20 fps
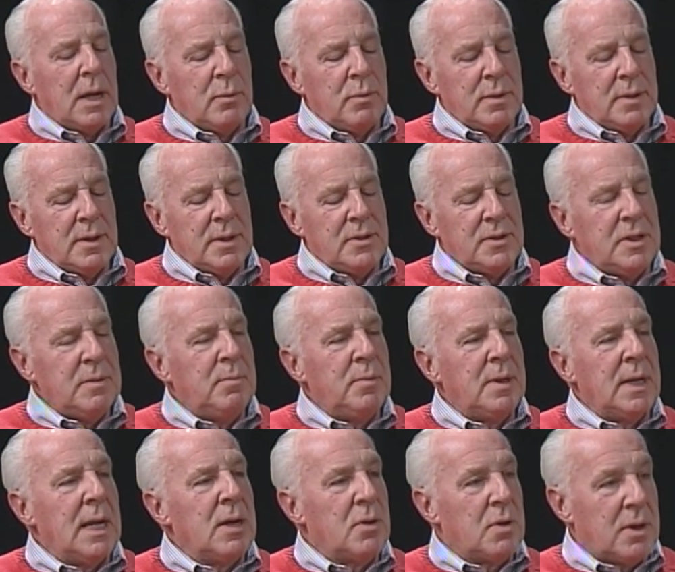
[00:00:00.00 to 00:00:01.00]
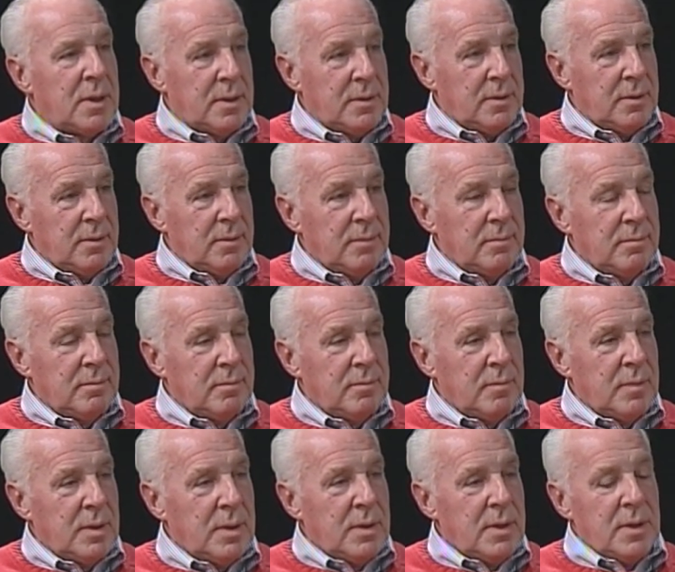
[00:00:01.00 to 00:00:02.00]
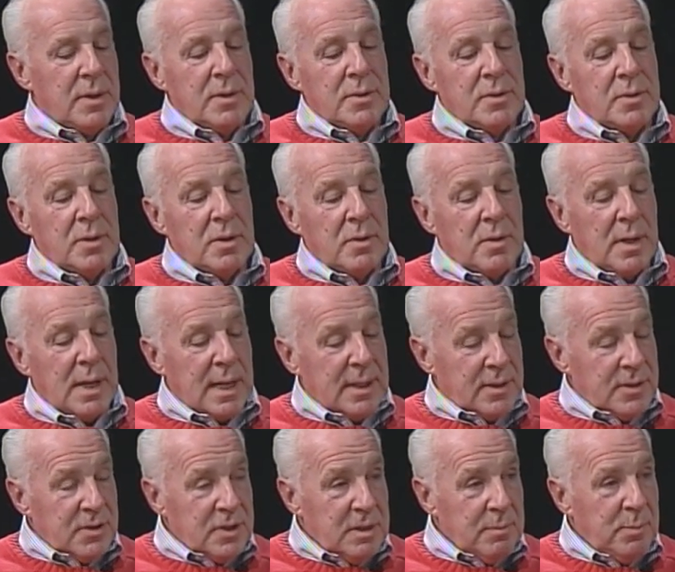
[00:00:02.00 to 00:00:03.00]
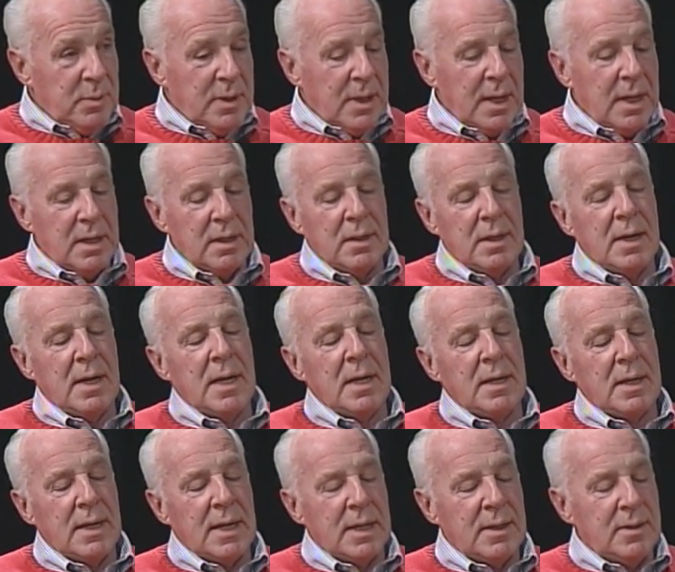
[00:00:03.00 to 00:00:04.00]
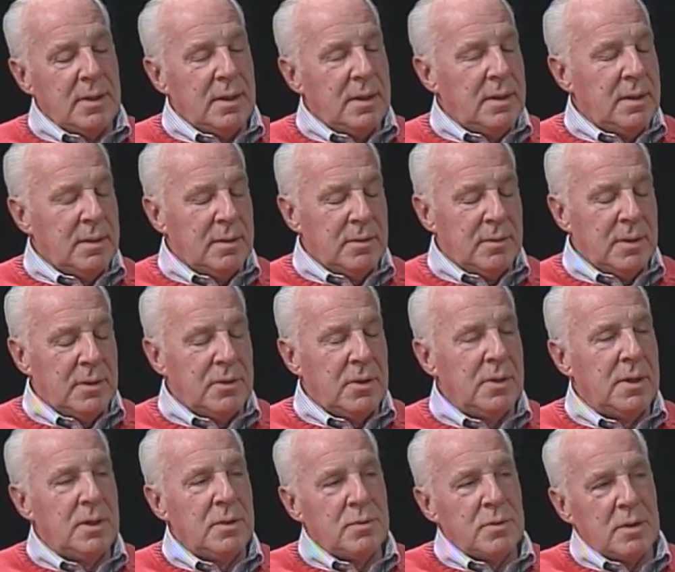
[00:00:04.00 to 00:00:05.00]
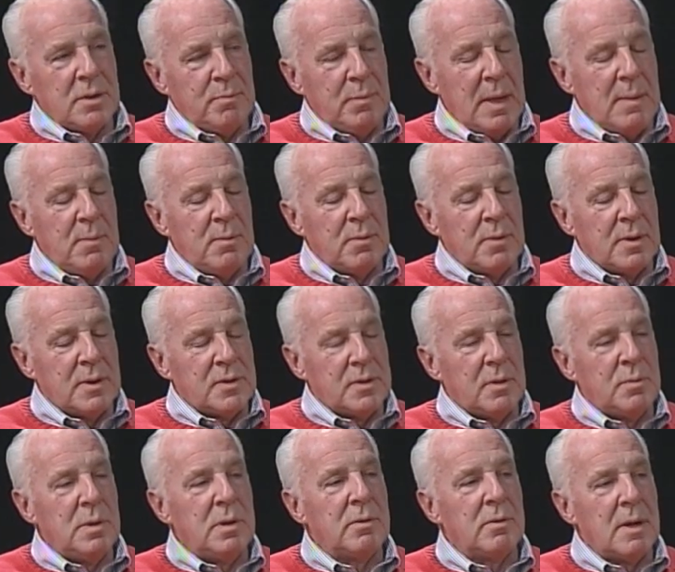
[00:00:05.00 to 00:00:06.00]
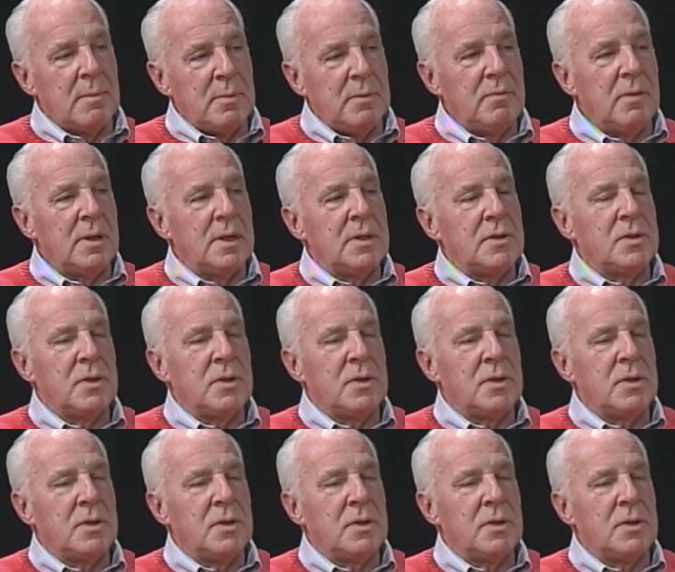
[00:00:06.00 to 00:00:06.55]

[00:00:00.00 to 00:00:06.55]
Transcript: with a CPA audit. So I had the CPA in line, I had the attorney do all the paperwork, so we were up and running.